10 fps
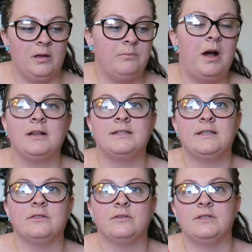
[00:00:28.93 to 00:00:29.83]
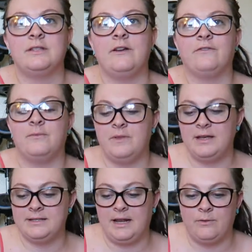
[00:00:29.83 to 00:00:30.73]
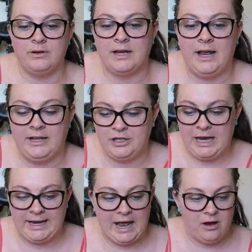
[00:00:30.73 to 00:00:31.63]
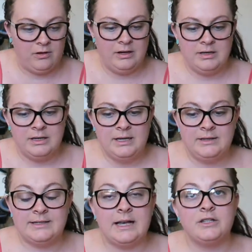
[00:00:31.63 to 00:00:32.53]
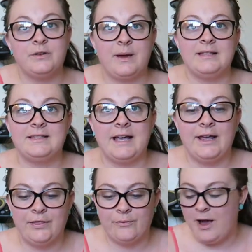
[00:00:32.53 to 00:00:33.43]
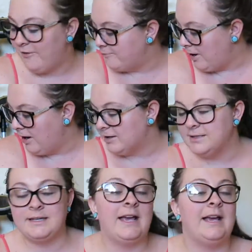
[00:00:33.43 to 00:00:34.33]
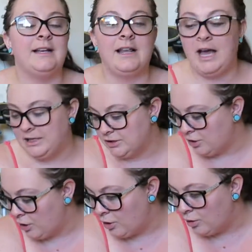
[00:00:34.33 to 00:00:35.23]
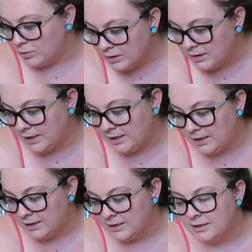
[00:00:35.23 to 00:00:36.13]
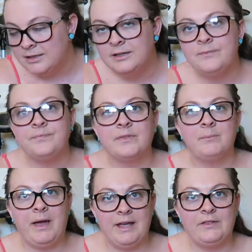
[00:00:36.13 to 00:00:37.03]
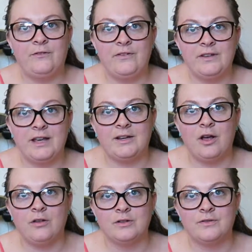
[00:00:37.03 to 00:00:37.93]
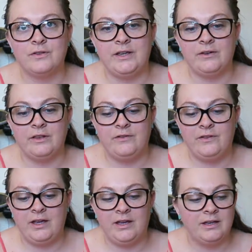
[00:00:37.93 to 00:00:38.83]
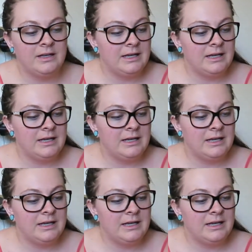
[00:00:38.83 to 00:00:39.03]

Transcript: boxes or stuff from this and I wanted to kind of check it out. This is actually my second Thrive box and I totally paid the $59 for the yearly fee.